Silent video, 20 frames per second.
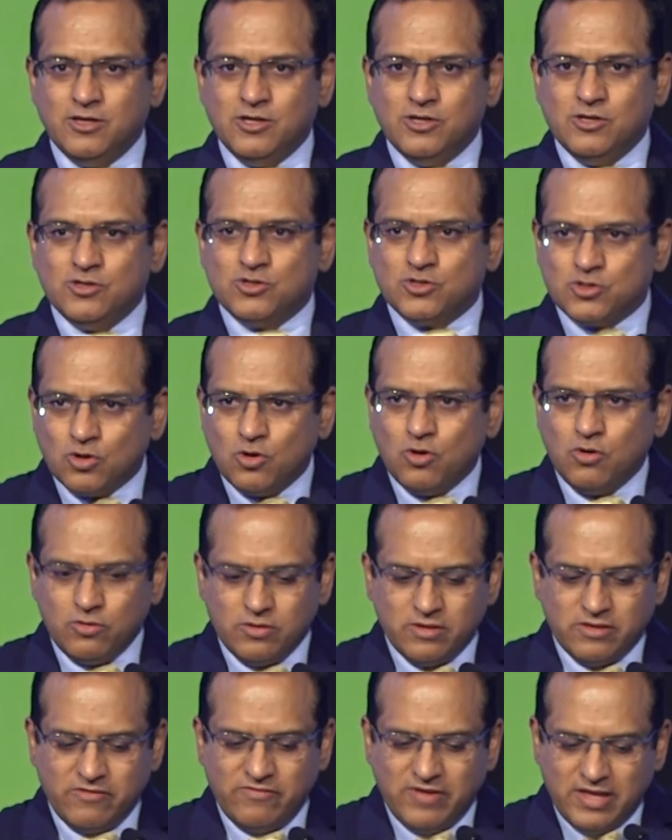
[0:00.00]
So,
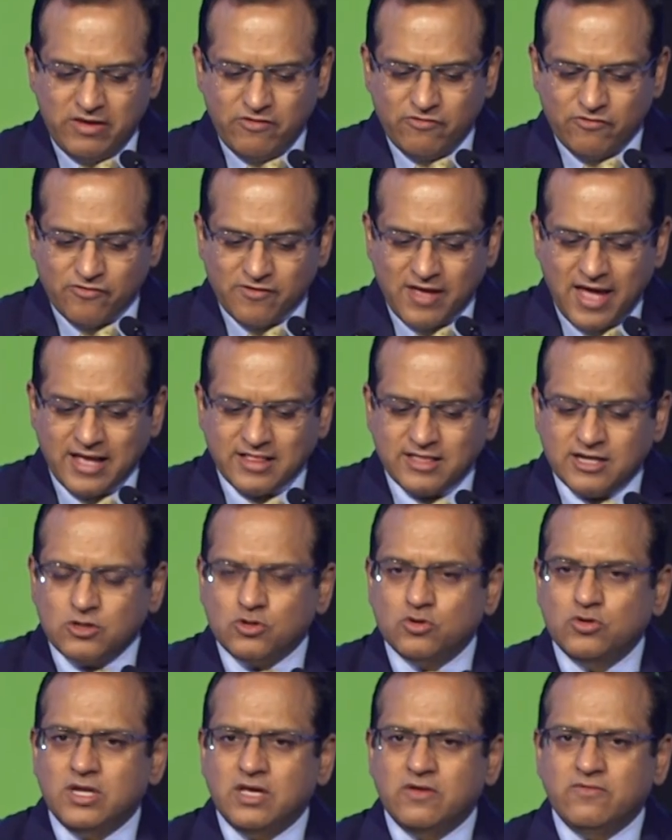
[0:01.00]
the very fact that
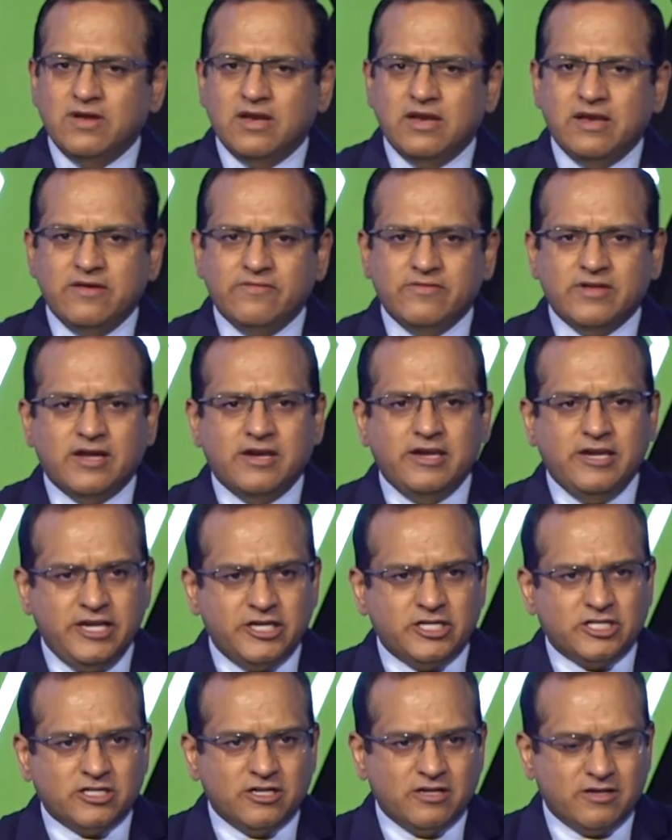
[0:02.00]
today we live in a
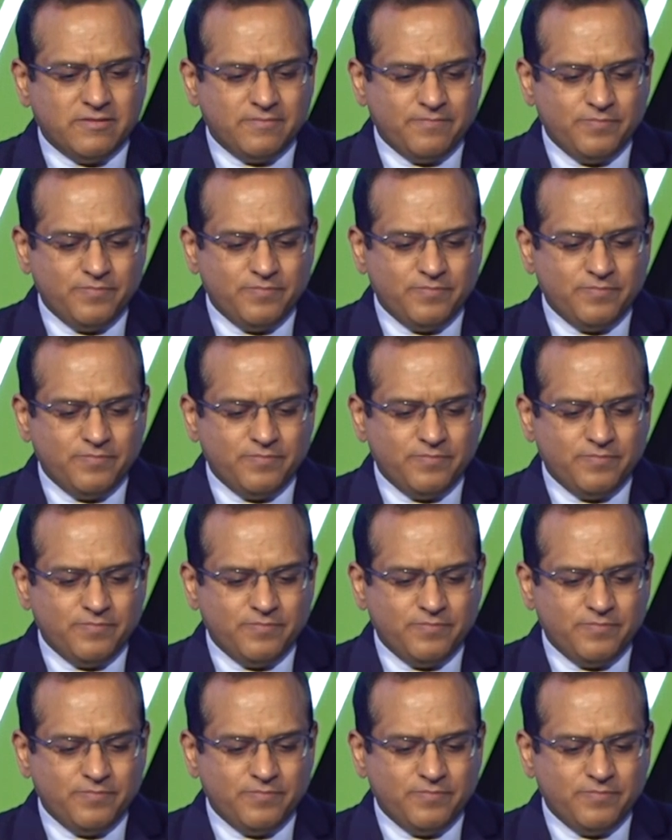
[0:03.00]
nation